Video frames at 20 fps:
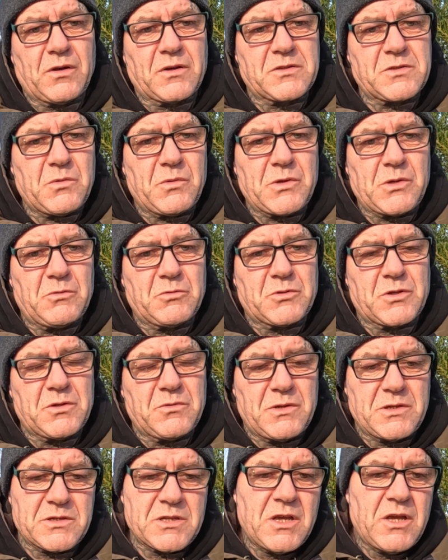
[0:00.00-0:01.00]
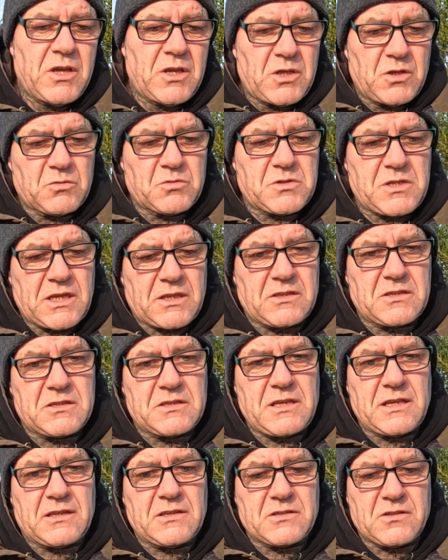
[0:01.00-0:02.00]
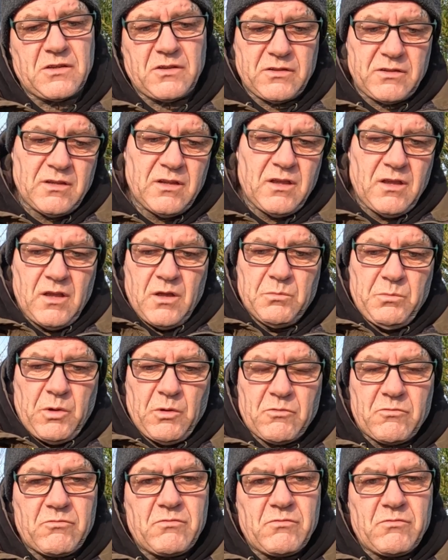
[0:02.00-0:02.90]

Because what you'll do is you'll stick the stickers on, put